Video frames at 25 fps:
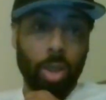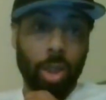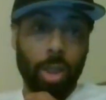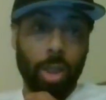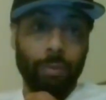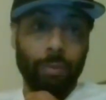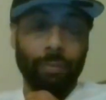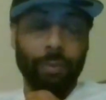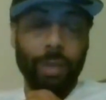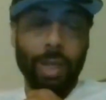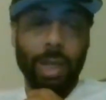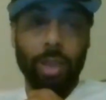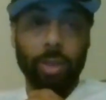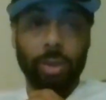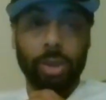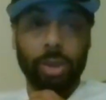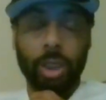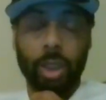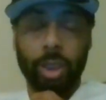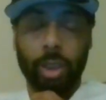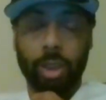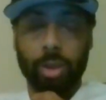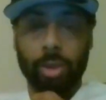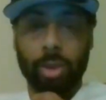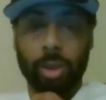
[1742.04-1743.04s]
And
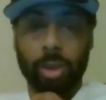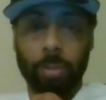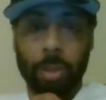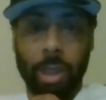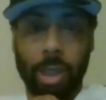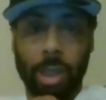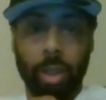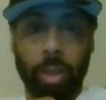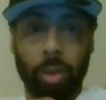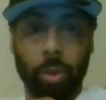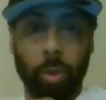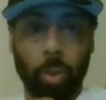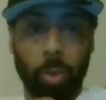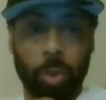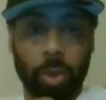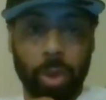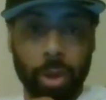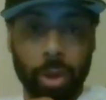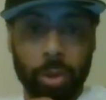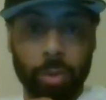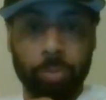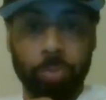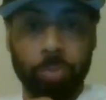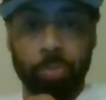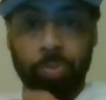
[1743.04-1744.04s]
Valchek is somebody who
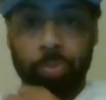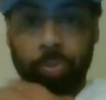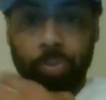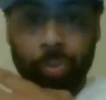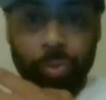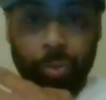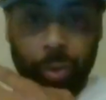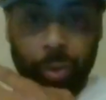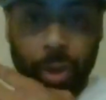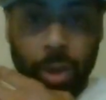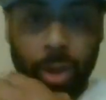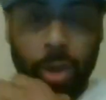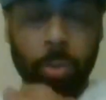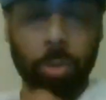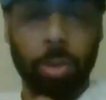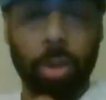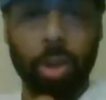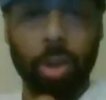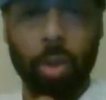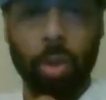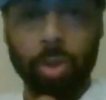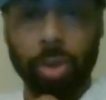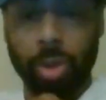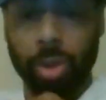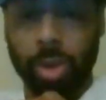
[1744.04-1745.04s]
can get him
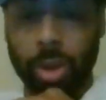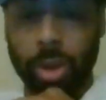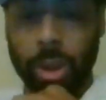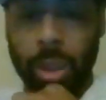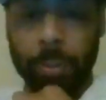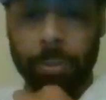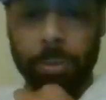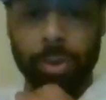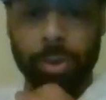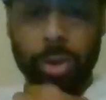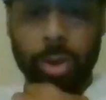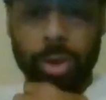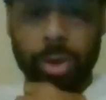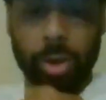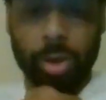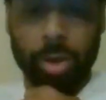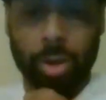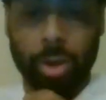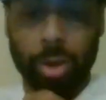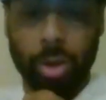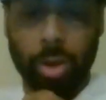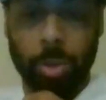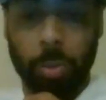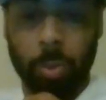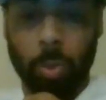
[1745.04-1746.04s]
closer to that position.
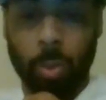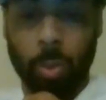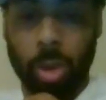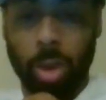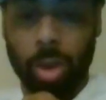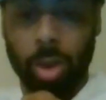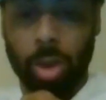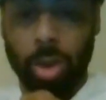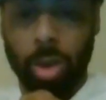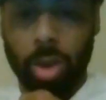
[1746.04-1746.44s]
To your point.